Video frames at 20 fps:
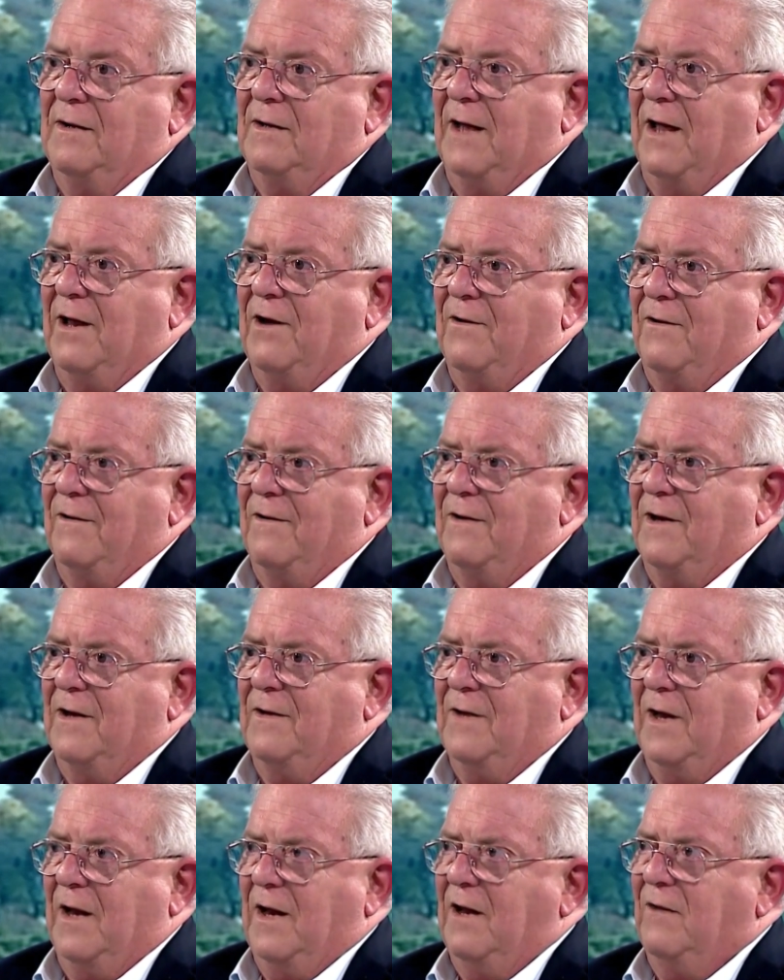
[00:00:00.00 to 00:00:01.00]
later
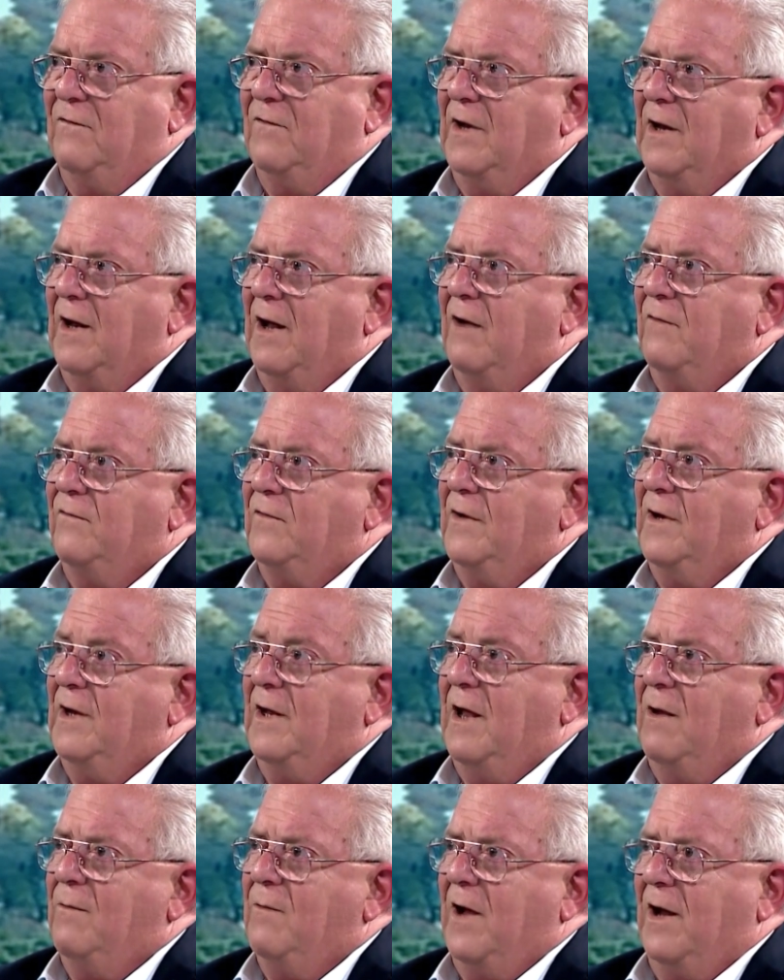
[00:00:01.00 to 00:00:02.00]
in the evening, after he
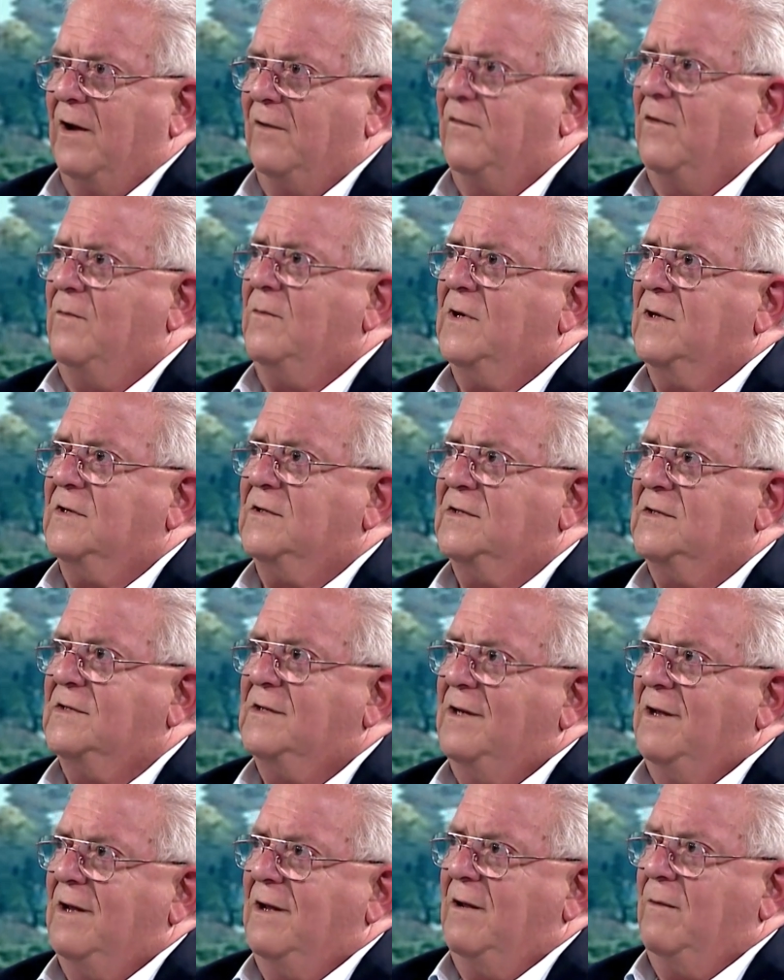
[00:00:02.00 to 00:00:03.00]
came back from
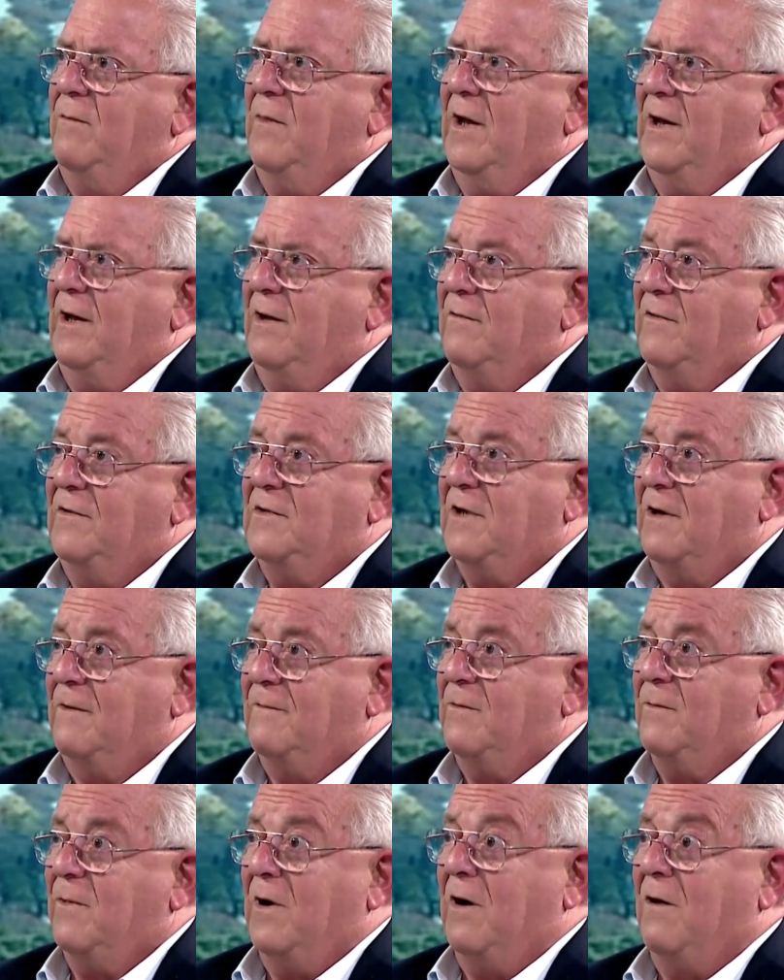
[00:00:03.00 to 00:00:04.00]
his meeting with
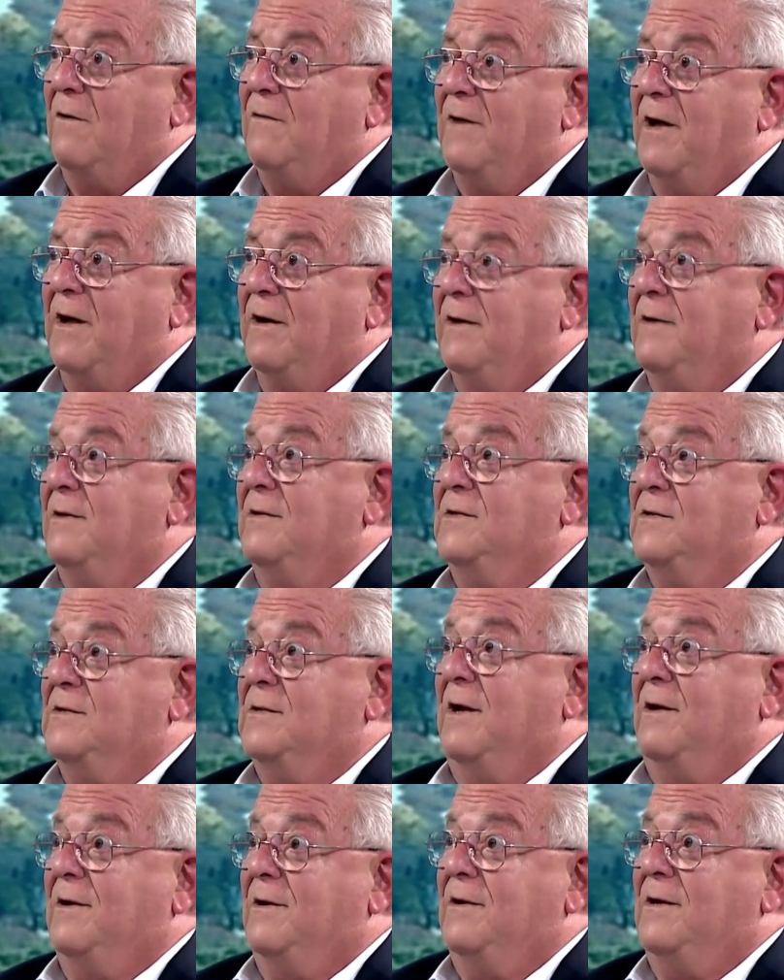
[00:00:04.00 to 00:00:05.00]
Chairman Mao, I
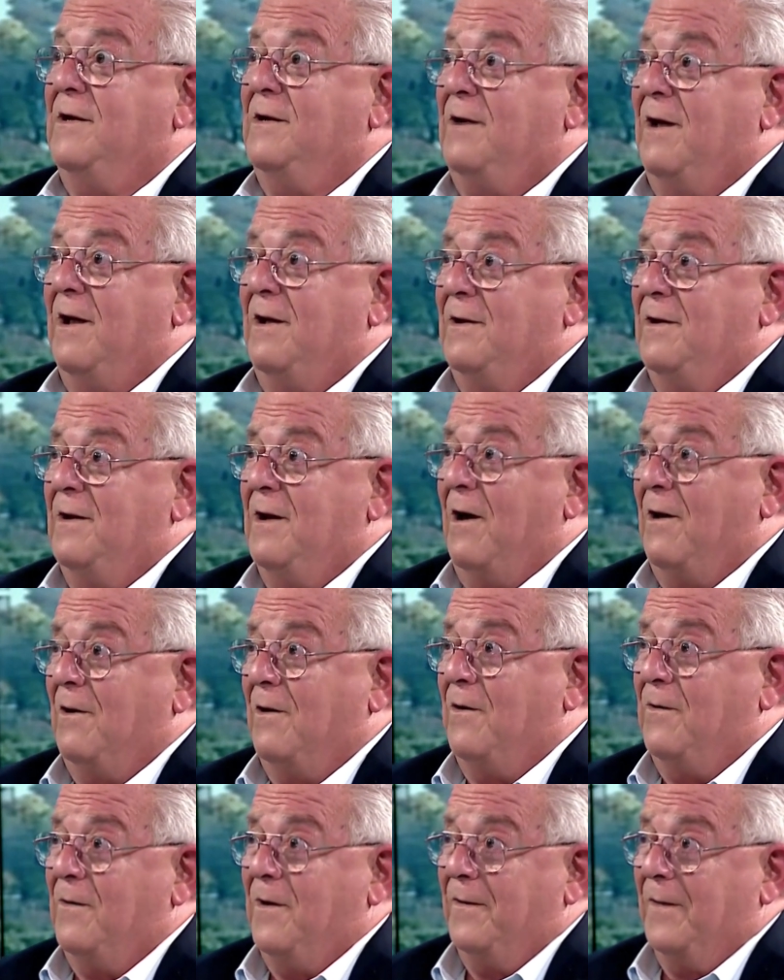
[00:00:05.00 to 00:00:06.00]
did not
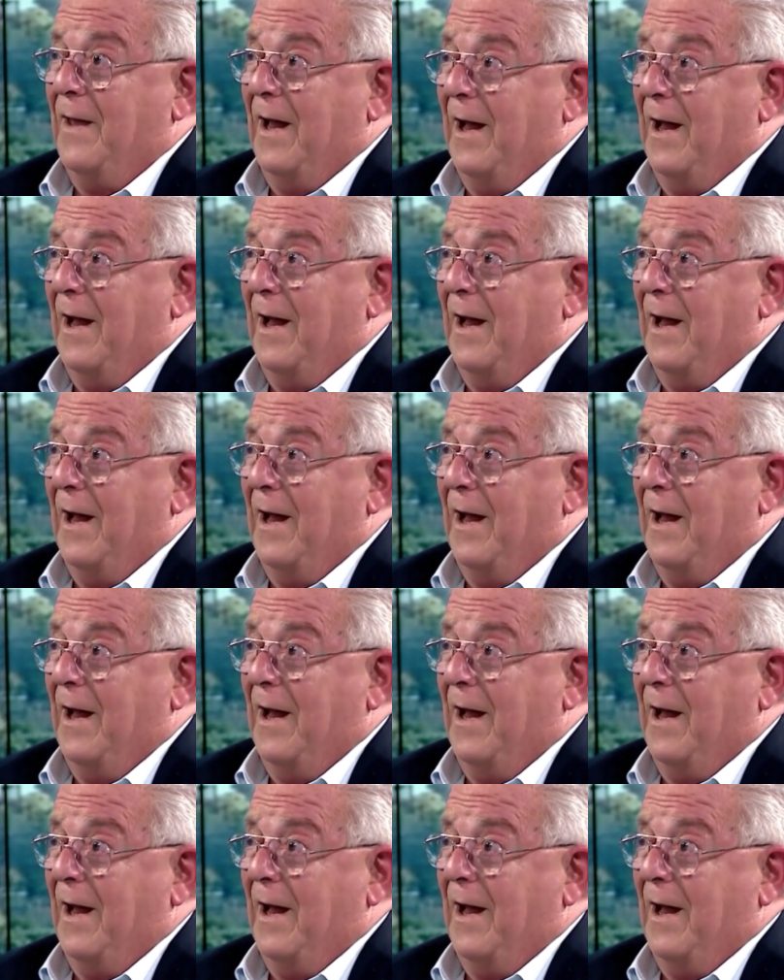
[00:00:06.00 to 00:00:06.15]
go on